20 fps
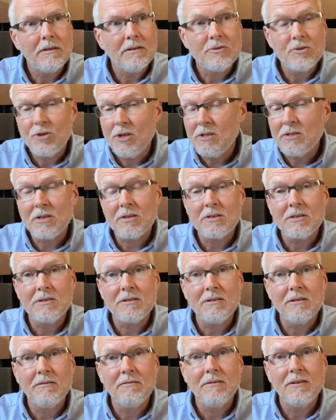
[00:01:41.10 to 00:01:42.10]

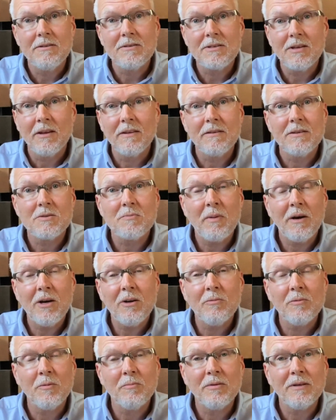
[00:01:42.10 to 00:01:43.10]
Jesus is telling this
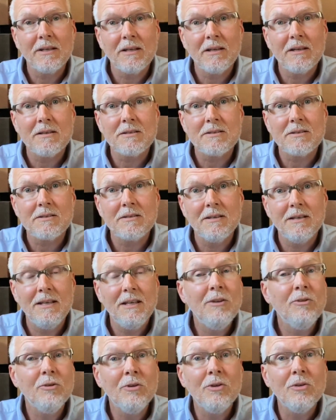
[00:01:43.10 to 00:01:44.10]
parable because
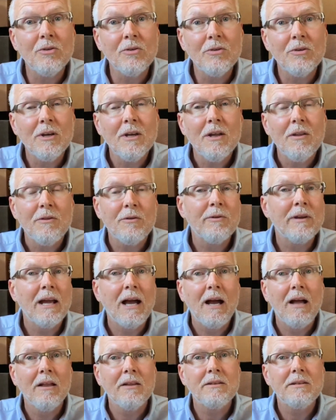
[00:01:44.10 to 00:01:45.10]
he knew the
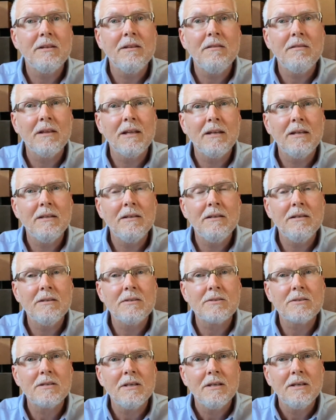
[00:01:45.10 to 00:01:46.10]
reality that it
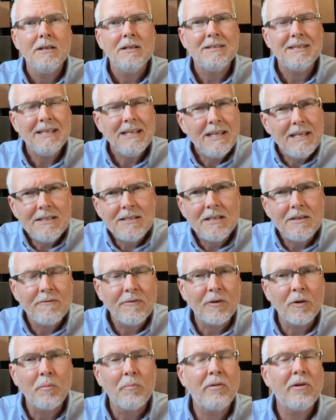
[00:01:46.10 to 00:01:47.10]
is, it's easy
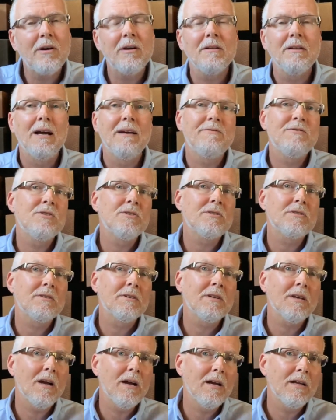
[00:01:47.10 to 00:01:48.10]
for a prayer life just
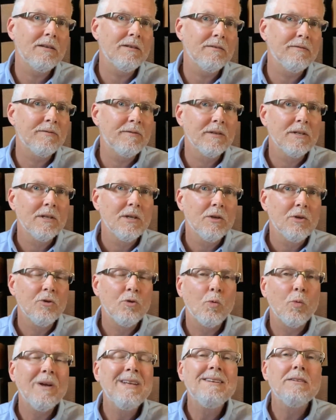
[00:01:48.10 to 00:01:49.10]
to kind of
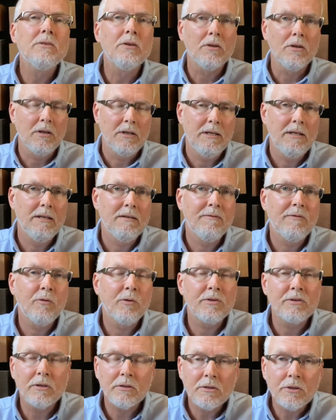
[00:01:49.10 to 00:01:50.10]
dwindle and
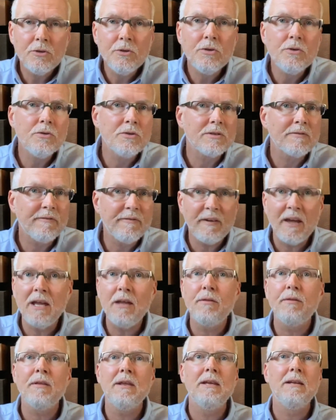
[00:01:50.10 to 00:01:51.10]
for it to lose
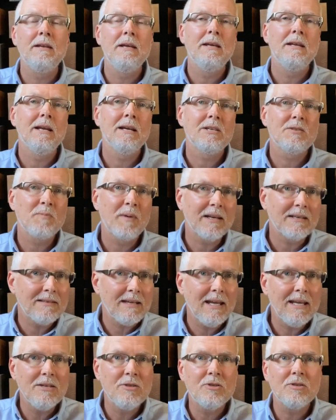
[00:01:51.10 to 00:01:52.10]
faith and, and
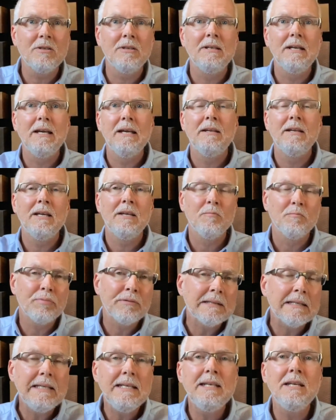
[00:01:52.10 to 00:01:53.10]
expectation and, and
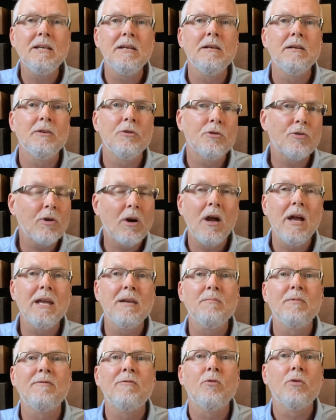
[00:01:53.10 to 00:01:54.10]
pleading and
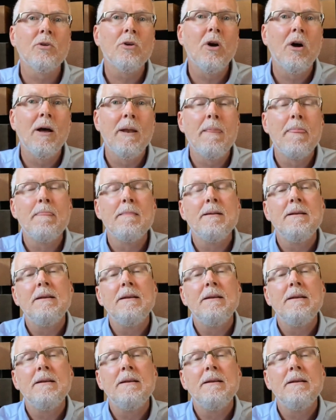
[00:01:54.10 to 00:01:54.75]
crying before God.